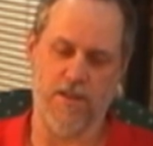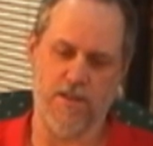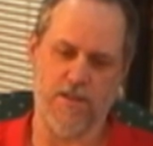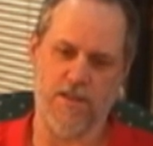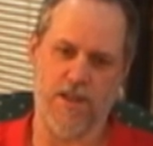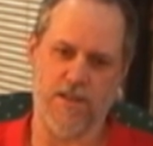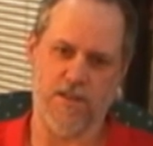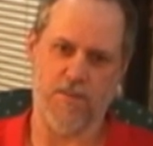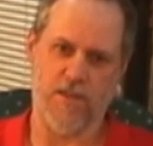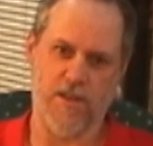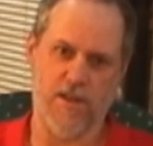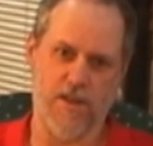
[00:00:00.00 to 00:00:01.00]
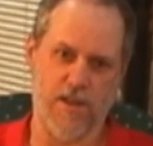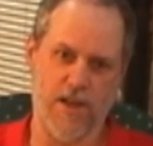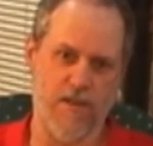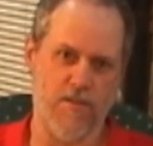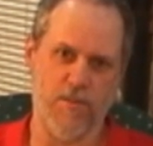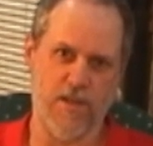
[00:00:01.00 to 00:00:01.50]
This is not something that a
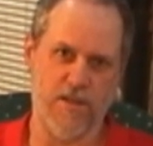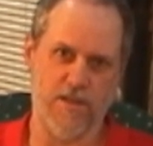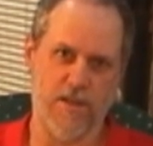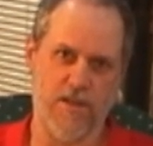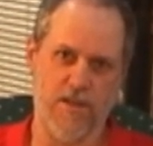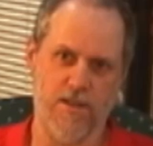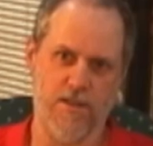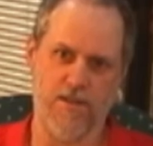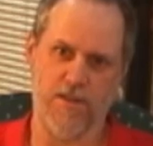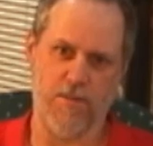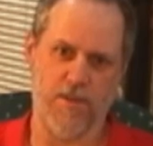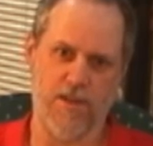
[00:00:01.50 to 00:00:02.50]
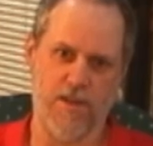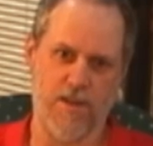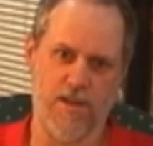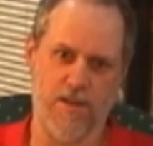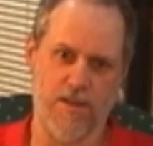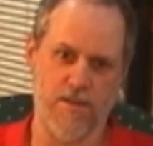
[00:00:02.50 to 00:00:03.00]
government is going to do, something that
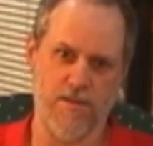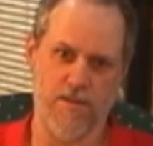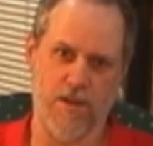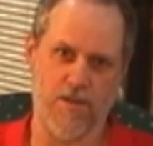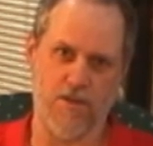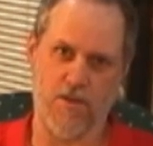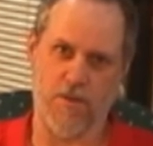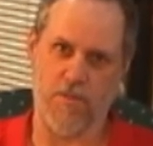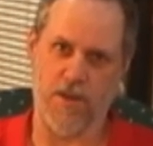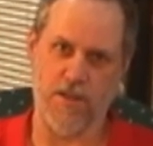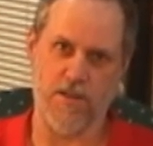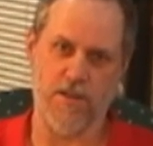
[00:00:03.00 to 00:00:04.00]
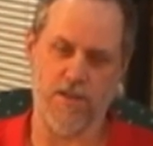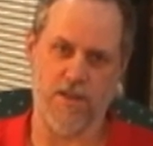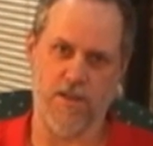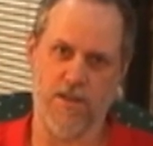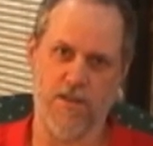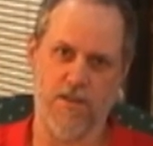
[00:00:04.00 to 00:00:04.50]
a large corporation is
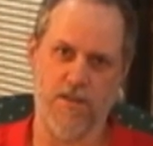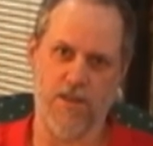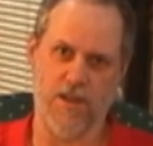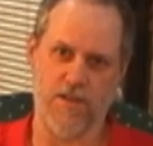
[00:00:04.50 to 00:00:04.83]
going to do.